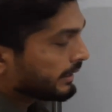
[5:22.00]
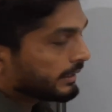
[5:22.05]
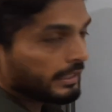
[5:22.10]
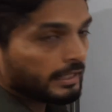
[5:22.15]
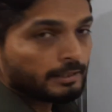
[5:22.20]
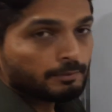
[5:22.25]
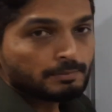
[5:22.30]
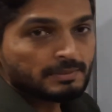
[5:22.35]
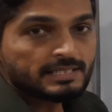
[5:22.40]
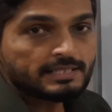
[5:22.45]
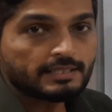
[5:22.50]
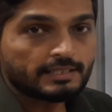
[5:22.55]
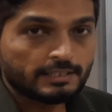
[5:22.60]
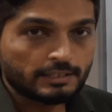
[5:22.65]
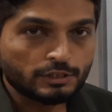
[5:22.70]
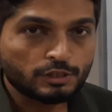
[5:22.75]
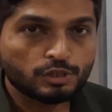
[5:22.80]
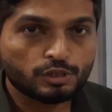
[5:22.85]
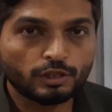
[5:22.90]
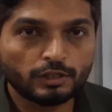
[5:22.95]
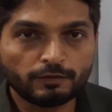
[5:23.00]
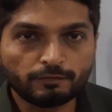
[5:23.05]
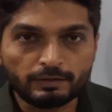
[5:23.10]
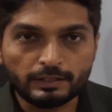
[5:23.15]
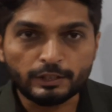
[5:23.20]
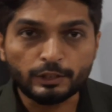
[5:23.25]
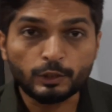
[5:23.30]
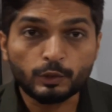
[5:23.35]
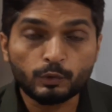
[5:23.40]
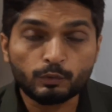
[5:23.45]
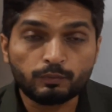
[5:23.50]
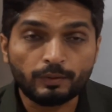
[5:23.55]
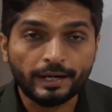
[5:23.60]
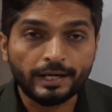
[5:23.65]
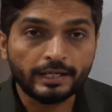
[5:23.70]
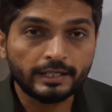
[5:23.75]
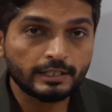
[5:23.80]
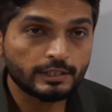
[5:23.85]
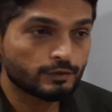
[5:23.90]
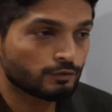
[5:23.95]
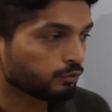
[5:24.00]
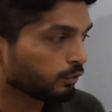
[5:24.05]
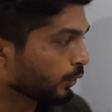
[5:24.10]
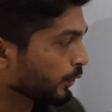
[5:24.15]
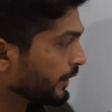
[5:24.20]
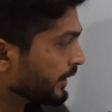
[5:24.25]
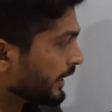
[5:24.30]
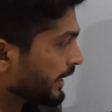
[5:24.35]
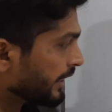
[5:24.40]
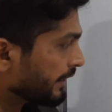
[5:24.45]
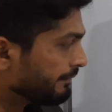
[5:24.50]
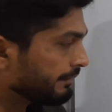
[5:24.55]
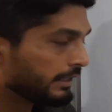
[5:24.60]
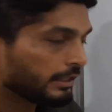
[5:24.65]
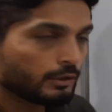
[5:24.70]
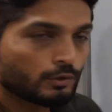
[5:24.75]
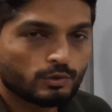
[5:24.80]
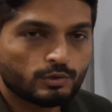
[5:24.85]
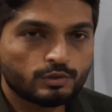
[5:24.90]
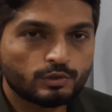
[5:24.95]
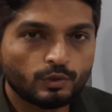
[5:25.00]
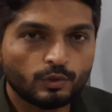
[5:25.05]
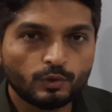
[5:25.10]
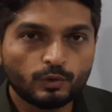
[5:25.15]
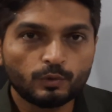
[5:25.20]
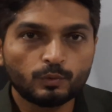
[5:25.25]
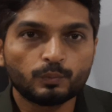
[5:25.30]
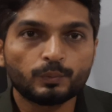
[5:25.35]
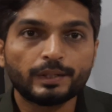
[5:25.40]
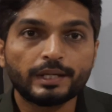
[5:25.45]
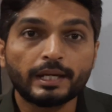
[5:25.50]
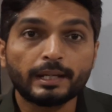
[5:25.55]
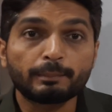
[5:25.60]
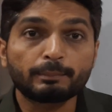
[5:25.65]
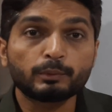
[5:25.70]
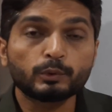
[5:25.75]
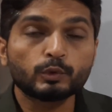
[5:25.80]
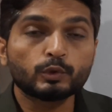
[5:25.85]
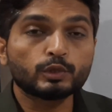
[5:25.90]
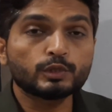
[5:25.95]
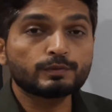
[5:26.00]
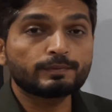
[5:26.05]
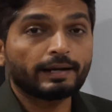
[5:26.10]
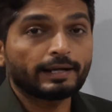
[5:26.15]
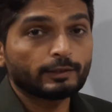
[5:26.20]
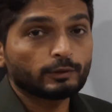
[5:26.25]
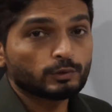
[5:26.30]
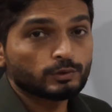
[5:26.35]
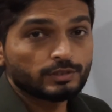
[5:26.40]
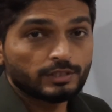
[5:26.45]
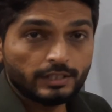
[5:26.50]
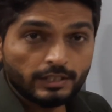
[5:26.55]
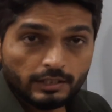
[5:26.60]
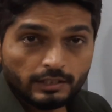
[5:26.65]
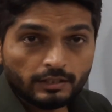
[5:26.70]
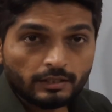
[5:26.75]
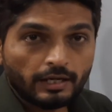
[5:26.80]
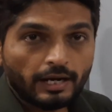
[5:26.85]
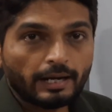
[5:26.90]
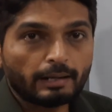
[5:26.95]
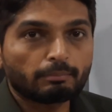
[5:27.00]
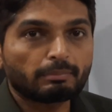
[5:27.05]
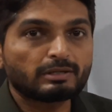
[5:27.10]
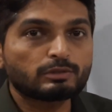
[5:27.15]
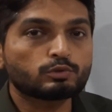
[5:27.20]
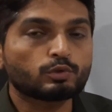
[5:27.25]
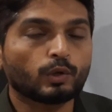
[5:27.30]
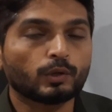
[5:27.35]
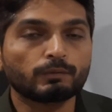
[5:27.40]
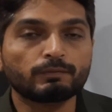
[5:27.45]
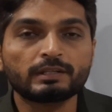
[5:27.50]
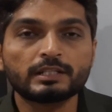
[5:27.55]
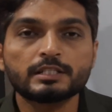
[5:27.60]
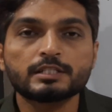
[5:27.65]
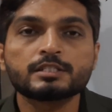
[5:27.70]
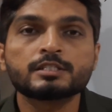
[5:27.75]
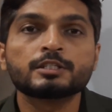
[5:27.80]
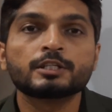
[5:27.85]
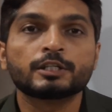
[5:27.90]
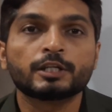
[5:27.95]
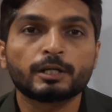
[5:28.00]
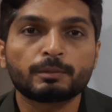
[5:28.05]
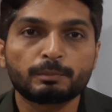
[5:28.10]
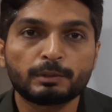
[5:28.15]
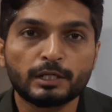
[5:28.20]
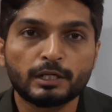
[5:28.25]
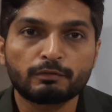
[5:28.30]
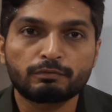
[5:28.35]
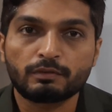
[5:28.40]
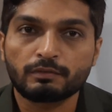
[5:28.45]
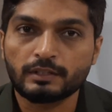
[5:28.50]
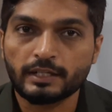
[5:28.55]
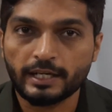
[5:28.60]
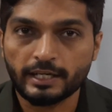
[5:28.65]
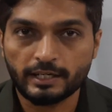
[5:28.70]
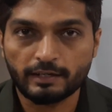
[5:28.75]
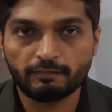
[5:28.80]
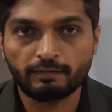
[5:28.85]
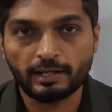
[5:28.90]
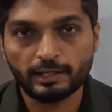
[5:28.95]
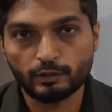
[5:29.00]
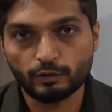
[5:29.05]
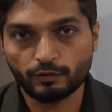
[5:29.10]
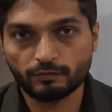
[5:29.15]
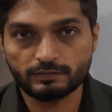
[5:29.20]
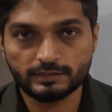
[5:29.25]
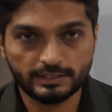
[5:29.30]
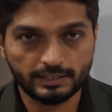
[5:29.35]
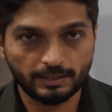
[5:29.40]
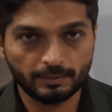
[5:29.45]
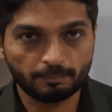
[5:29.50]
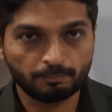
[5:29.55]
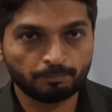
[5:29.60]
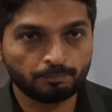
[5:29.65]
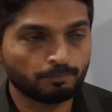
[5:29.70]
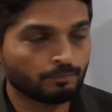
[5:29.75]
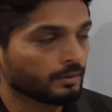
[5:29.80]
That means initially we need to find these four derivatives. We can put those values here, and by solving this determinant we will get the value of J.